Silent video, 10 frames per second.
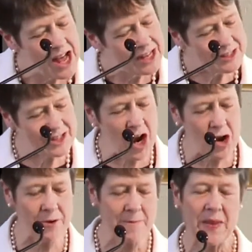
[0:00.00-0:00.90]

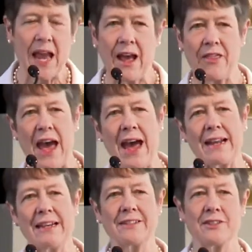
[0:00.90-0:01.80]
So that
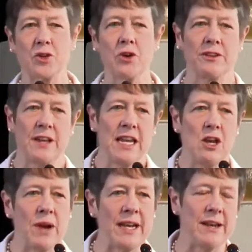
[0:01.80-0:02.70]
is the sort of thing
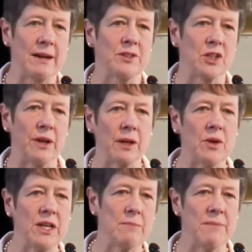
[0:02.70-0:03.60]
you end up doing
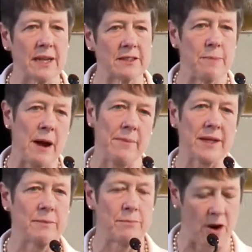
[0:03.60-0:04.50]
when you mix
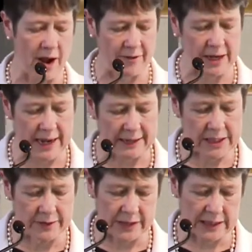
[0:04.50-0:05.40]
public and private
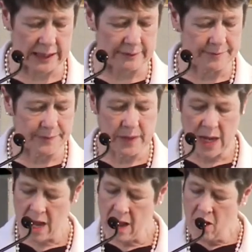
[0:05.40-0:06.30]
activity.
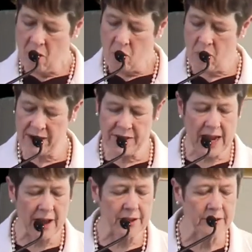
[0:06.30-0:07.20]
One of the
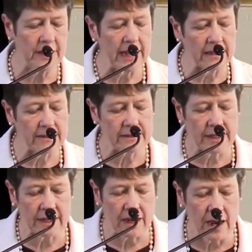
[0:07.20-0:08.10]
other things
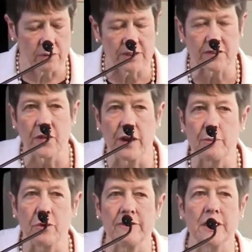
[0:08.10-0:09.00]
that I was very
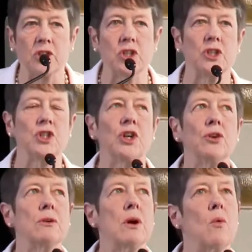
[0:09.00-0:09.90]
privileged to
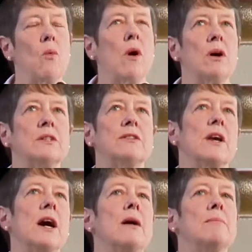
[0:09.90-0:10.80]
do was
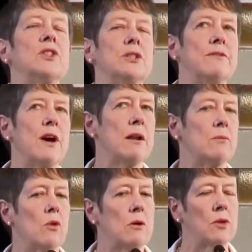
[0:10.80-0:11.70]
to develop
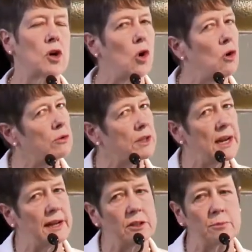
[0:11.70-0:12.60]
what were called the
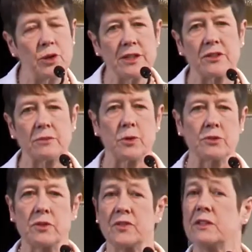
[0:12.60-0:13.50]
London
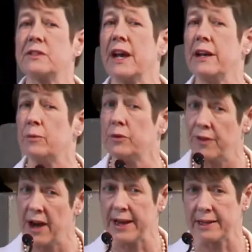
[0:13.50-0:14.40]
Principles of Sustainable
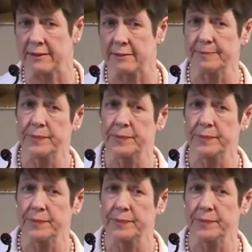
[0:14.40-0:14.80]
Finance.